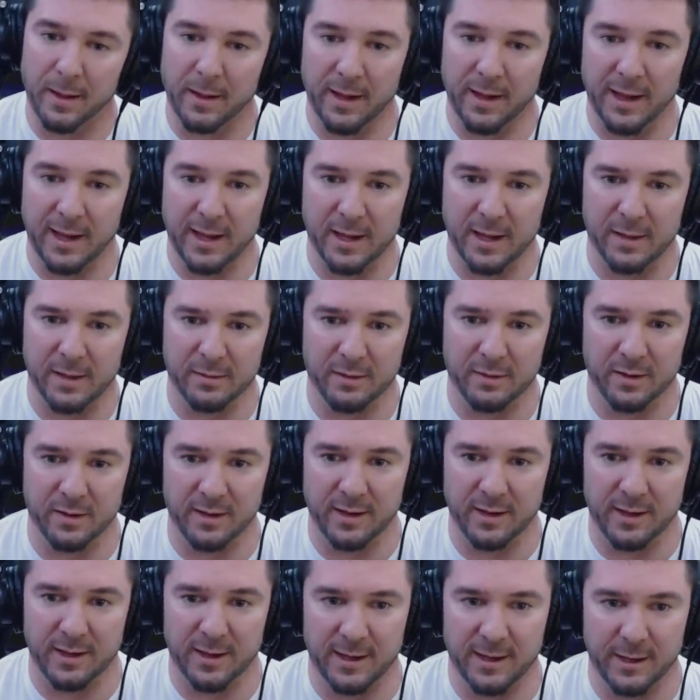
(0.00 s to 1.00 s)
and
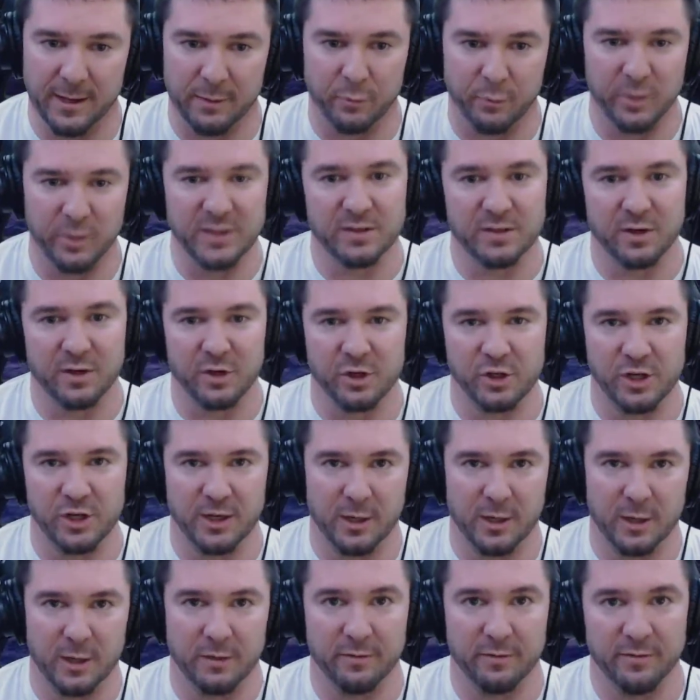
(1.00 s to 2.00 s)
researching
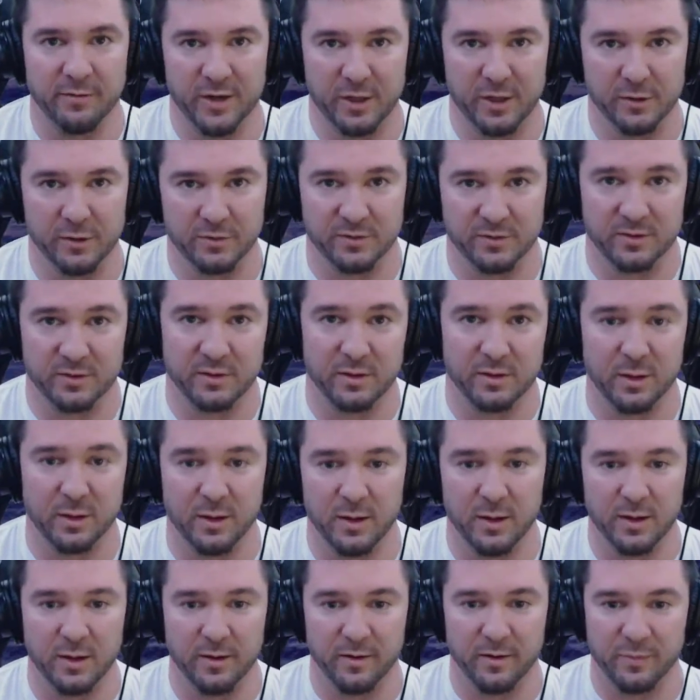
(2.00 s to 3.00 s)
other videos
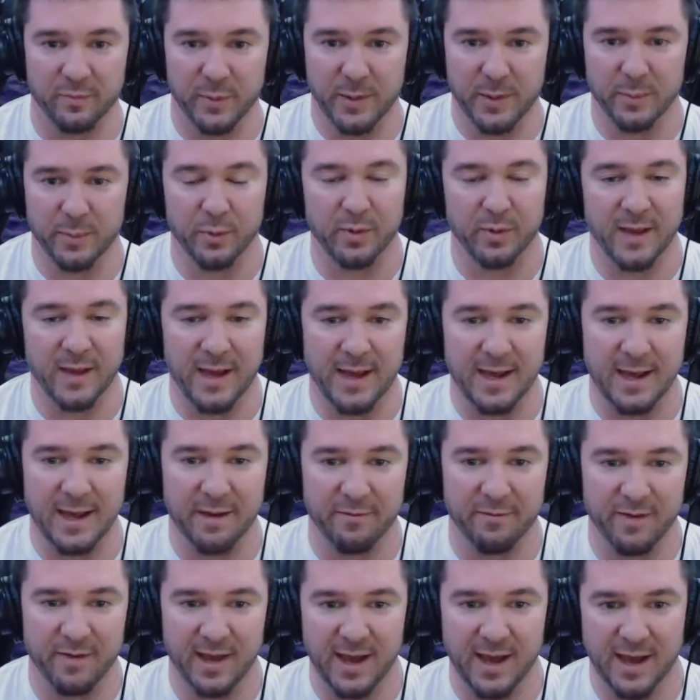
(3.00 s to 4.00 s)
of people that
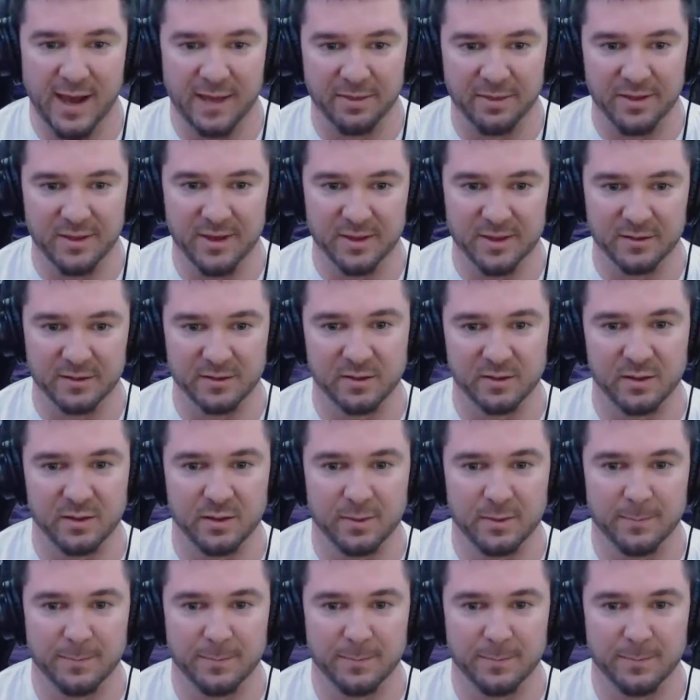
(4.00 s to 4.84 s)
have had this,